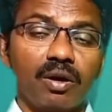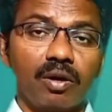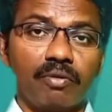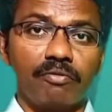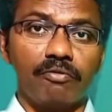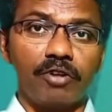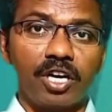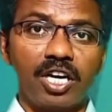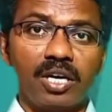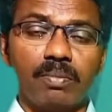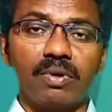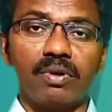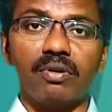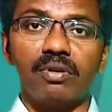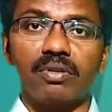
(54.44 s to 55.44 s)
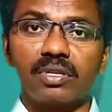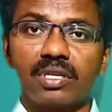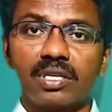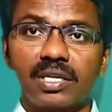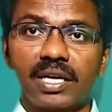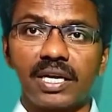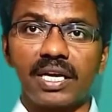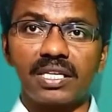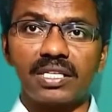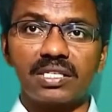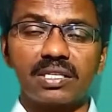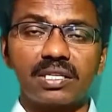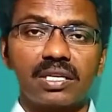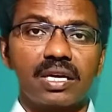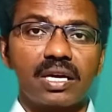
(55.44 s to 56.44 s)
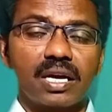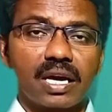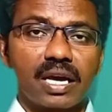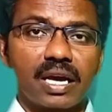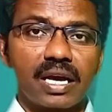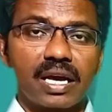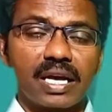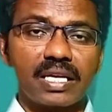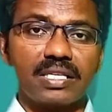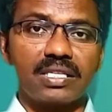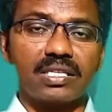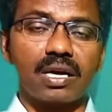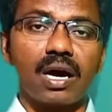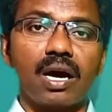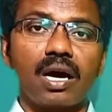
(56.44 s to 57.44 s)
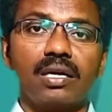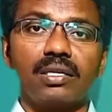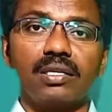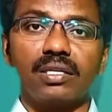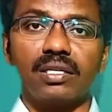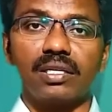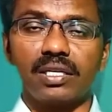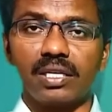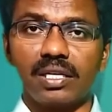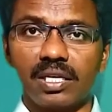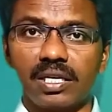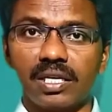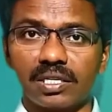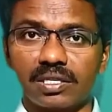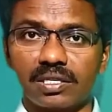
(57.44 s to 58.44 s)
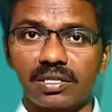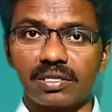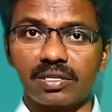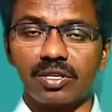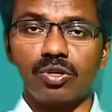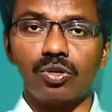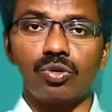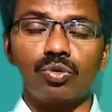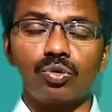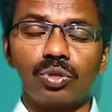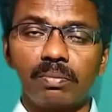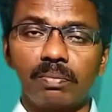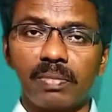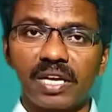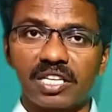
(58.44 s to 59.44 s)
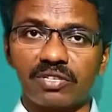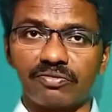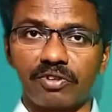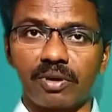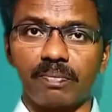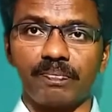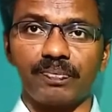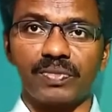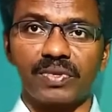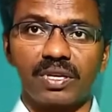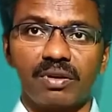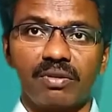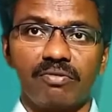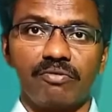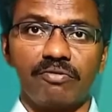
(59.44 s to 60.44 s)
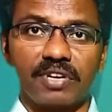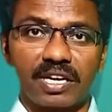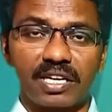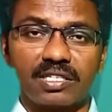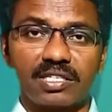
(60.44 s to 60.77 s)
a verb takes s or es to the base form. For